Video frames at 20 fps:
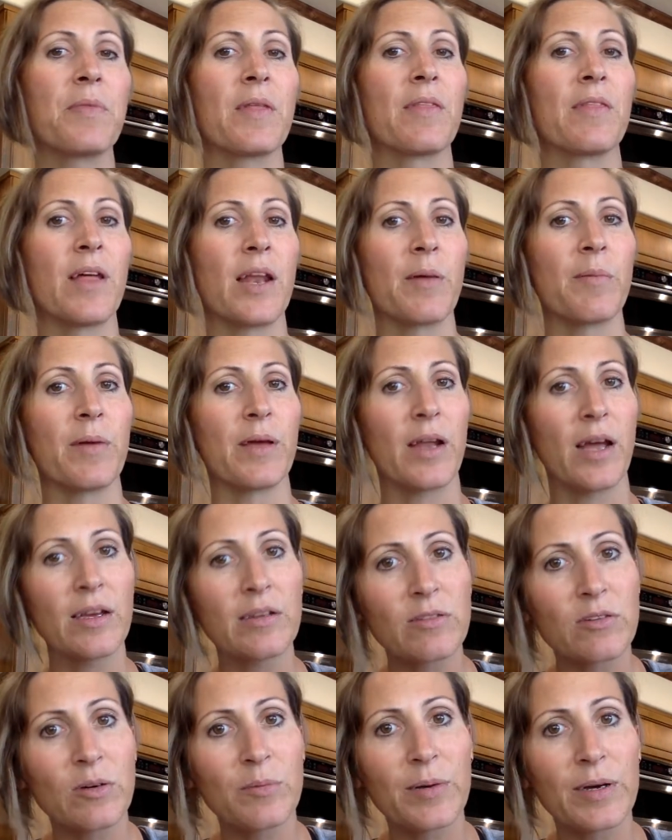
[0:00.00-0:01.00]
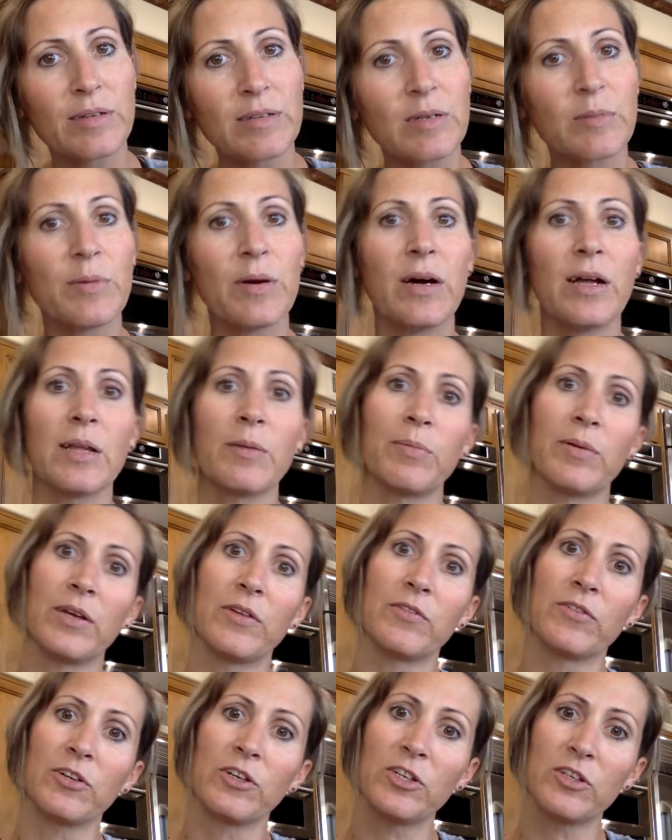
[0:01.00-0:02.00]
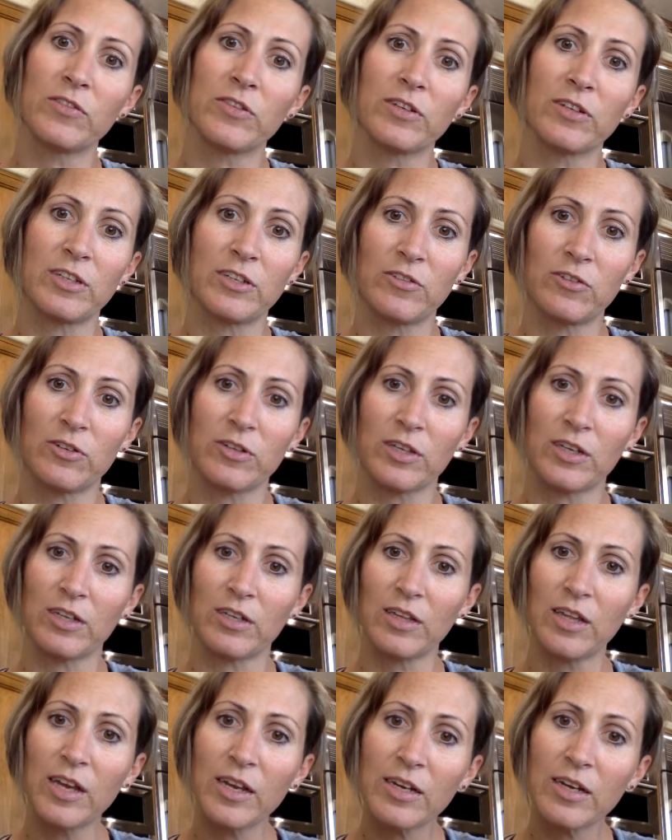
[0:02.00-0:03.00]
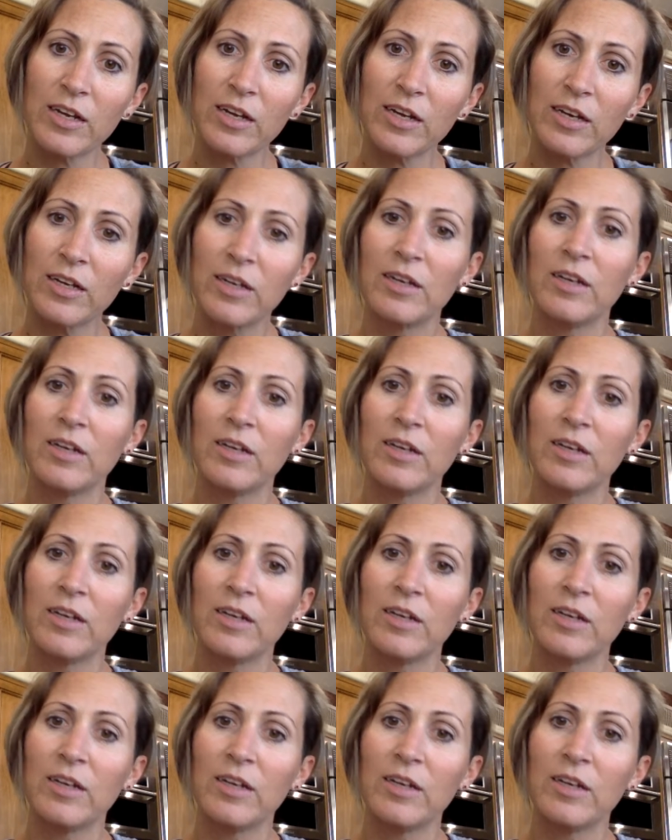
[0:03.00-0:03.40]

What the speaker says: Then I played high school basketball, I played for University of North Carolina,